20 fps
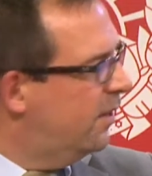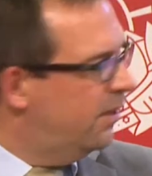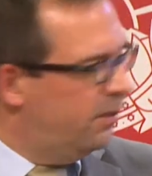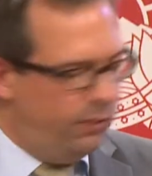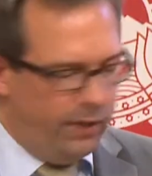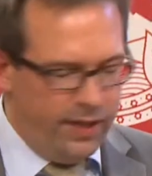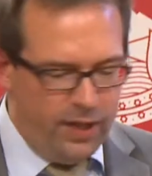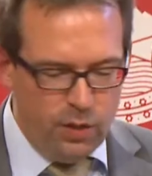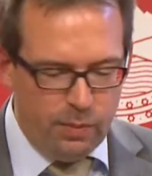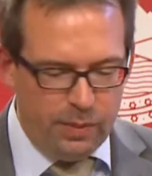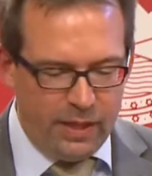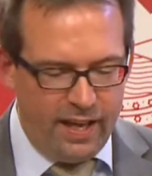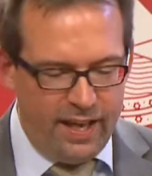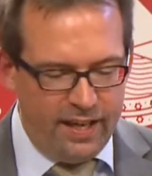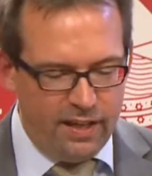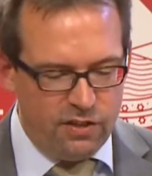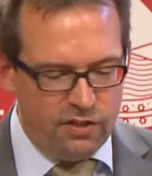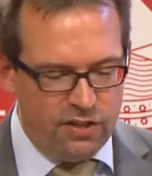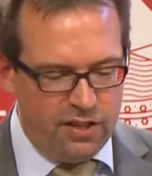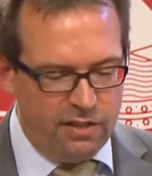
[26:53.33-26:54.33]
Renewable
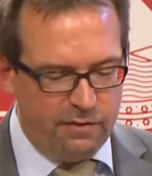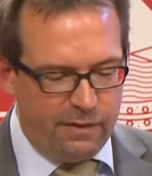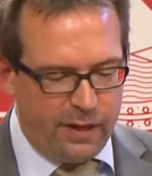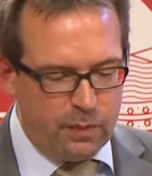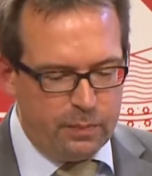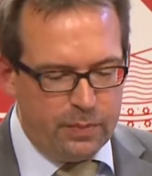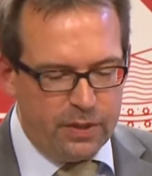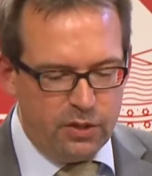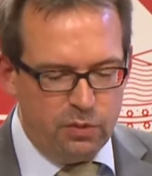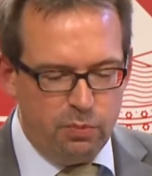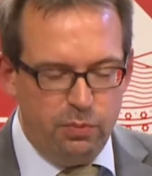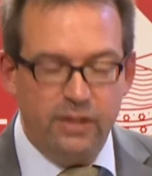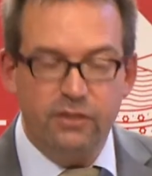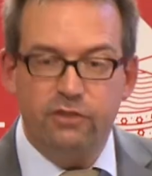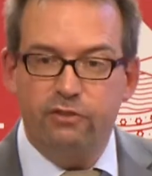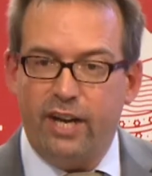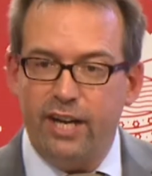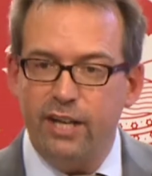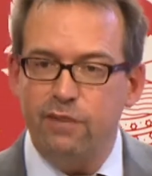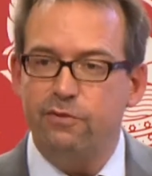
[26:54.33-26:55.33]
energy development will
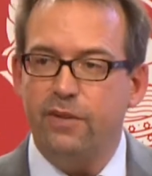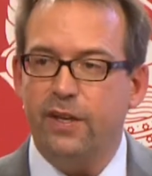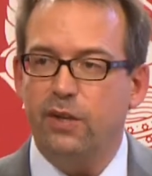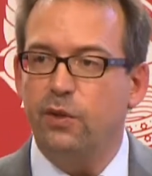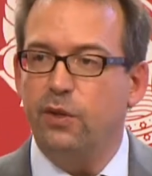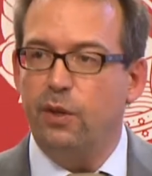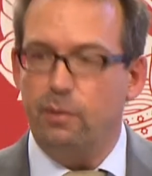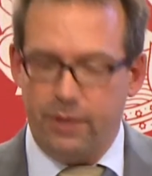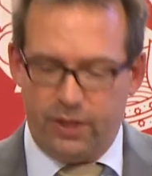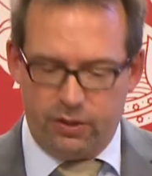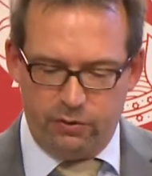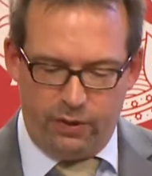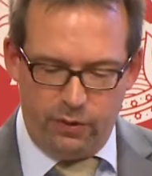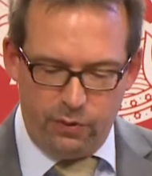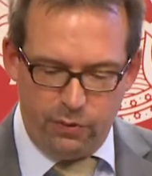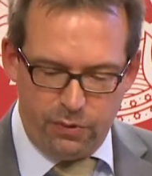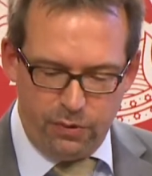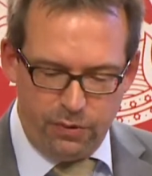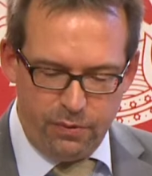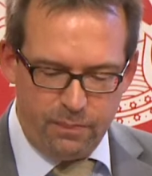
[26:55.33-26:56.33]
drive economic
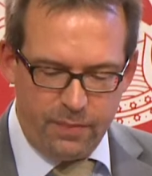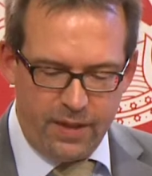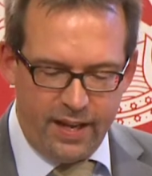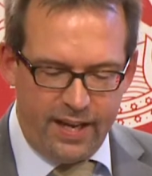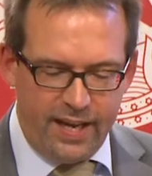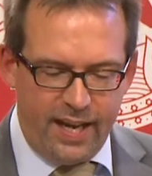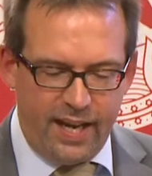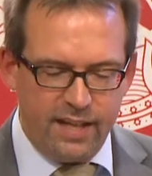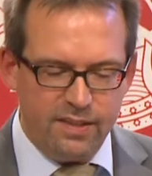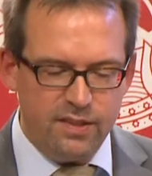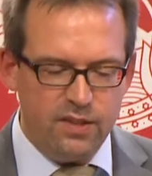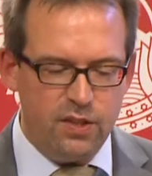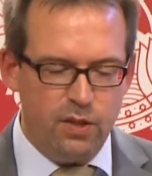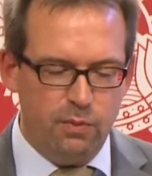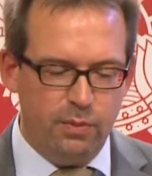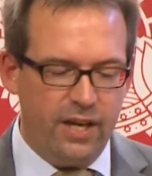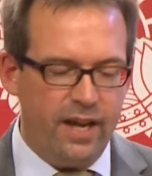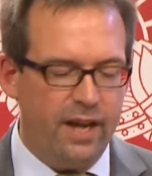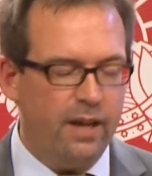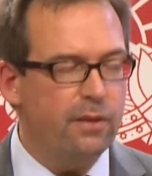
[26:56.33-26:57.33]
growth, enhance
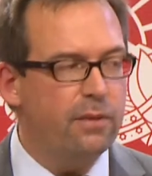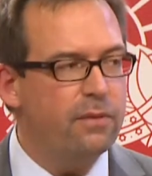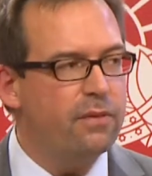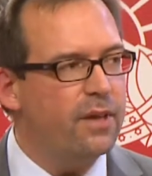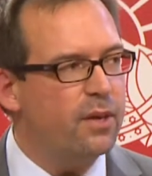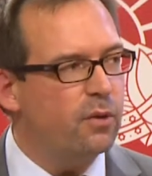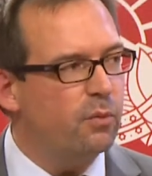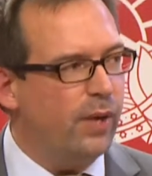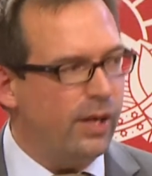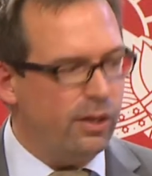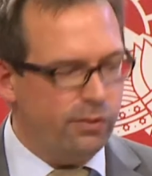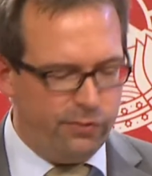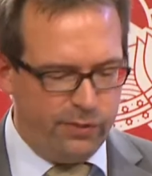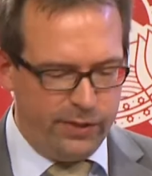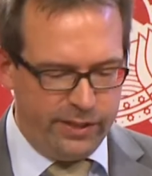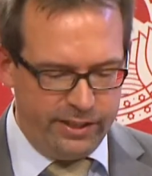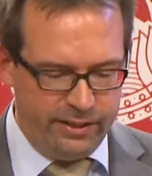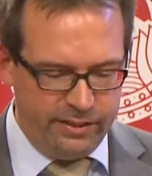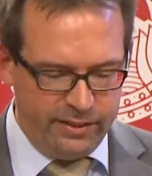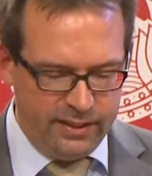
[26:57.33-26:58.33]
human health and
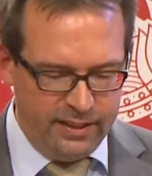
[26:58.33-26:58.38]
welfare